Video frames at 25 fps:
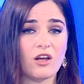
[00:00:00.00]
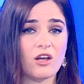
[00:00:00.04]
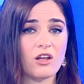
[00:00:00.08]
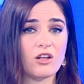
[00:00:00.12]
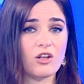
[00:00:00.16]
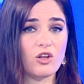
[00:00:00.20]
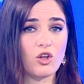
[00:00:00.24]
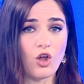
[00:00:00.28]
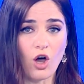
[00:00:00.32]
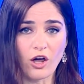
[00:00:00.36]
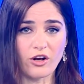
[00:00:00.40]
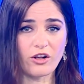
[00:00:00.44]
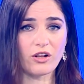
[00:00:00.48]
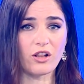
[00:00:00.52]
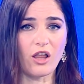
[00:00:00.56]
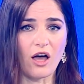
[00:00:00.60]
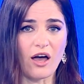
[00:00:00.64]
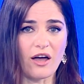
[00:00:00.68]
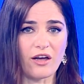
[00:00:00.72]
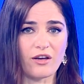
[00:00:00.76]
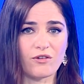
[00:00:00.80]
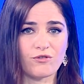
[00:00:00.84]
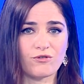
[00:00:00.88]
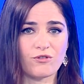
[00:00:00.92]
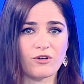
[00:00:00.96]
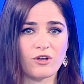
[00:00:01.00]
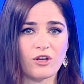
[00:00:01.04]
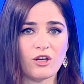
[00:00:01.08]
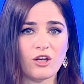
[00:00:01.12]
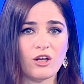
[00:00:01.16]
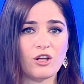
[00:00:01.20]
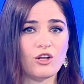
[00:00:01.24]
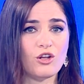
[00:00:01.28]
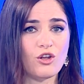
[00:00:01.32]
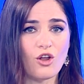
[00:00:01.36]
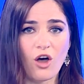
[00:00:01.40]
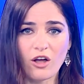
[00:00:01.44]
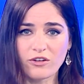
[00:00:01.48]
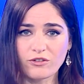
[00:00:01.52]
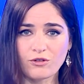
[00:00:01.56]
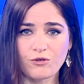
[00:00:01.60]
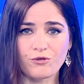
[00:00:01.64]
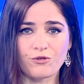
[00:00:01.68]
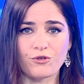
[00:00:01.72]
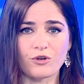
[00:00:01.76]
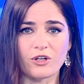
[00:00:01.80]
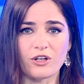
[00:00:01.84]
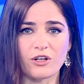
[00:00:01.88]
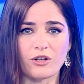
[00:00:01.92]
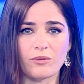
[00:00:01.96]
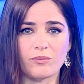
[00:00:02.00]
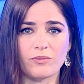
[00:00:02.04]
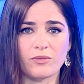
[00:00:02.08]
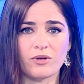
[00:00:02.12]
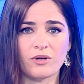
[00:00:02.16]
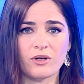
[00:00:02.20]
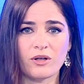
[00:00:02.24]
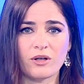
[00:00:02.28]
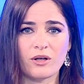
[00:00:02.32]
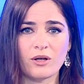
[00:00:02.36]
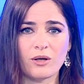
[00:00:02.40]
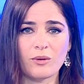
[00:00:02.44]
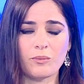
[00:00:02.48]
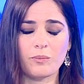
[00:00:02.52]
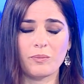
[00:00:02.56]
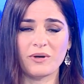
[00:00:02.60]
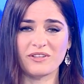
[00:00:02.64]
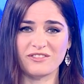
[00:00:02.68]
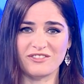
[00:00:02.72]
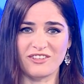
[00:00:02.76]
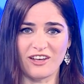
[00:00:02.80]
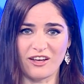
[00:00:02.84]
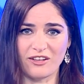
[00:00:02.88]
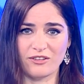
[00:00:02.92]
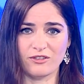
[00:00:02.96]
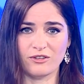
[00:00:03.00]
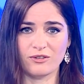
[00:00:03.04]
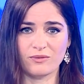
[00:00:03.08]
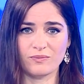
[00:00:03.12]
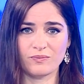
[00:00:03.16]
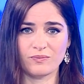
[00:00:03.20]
not alive, not to freedom, but dead.